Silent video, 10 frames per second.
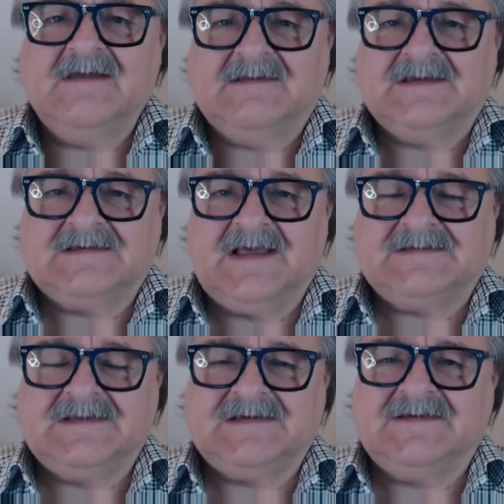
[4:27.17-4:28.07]
there's
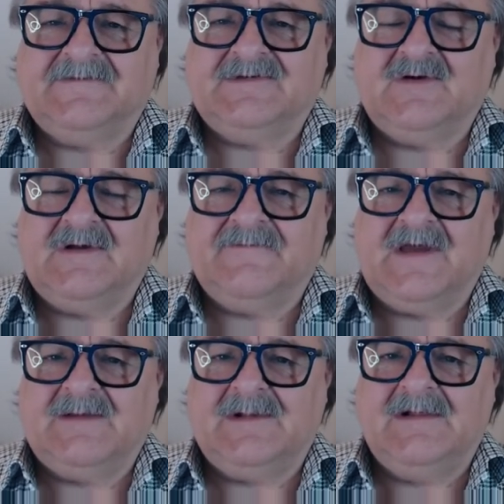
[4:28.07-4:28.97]
less and less inventory
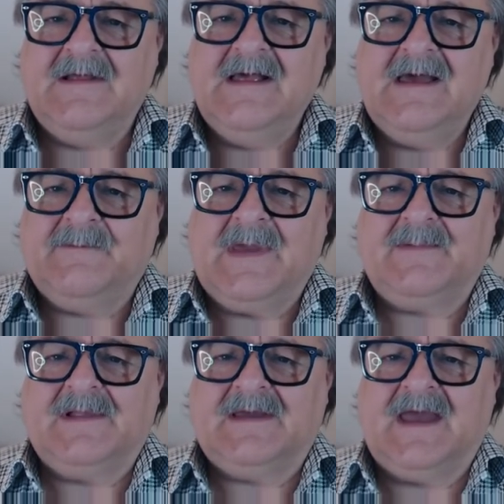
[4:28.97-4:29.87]
available.
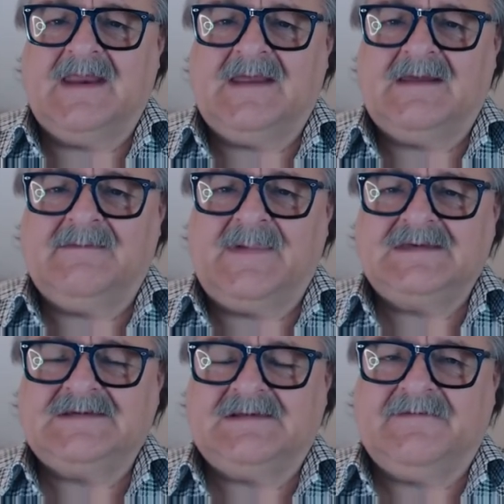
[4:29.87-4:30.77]
People are getting
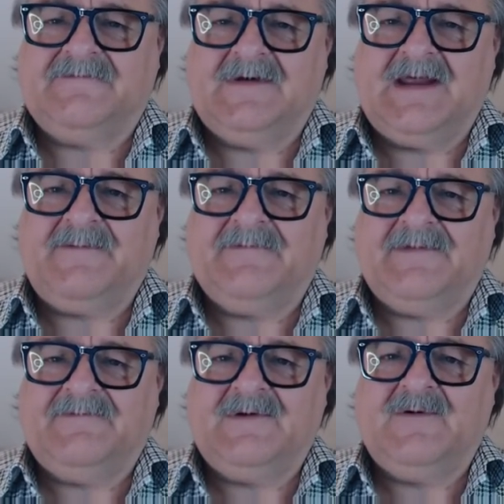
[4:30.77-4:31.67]
basically fed up of
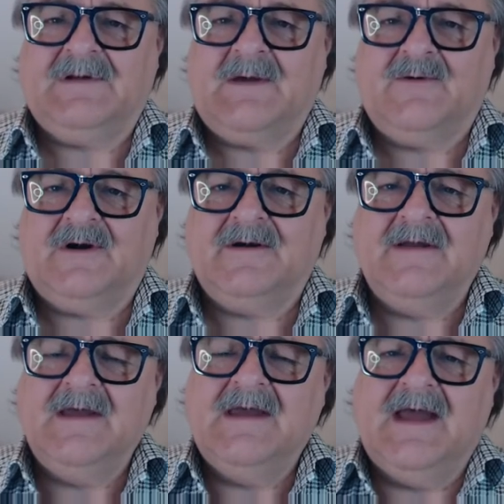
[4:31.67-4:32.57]
living where they
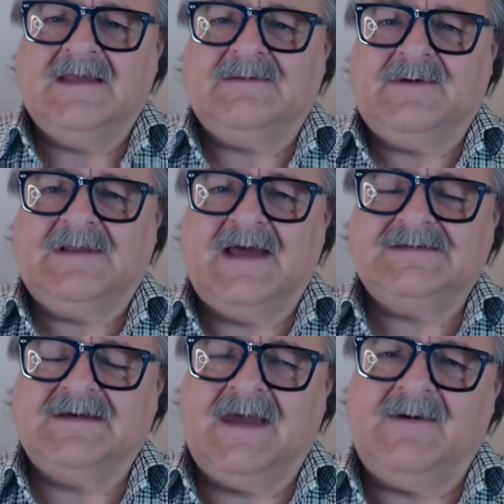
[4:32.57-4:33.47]
were and
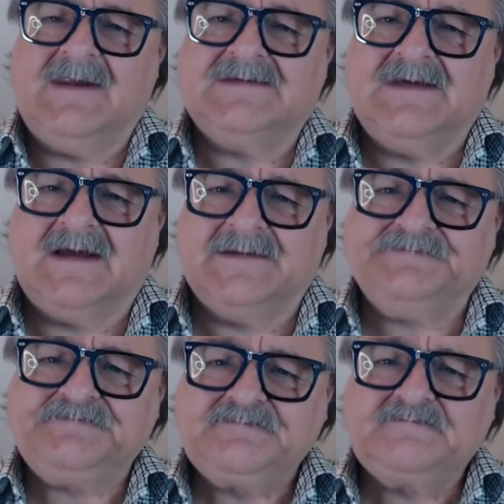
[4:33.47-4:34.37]
realizing, hey, wait a second.
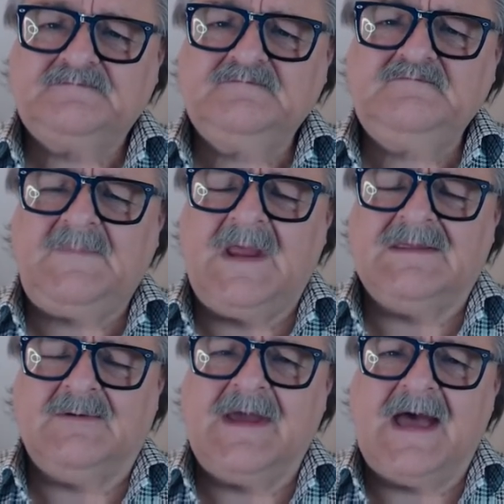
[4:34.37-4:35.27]

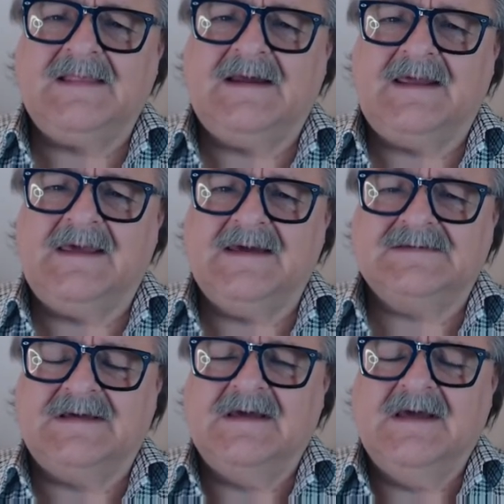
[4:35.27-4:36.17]
The reality
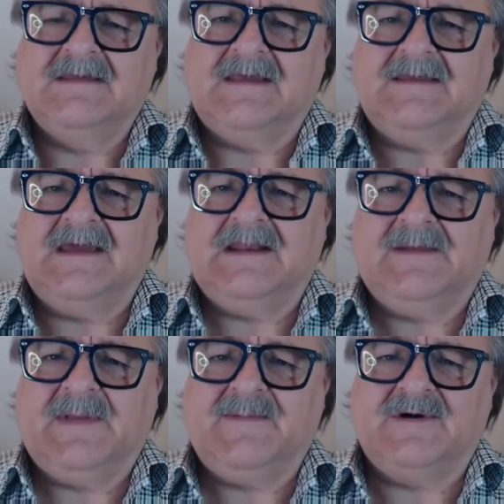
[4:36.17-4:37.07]
is they need a
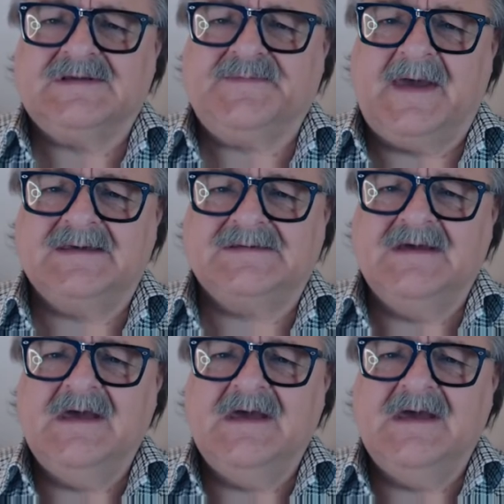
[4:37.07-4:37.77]
little bit more space.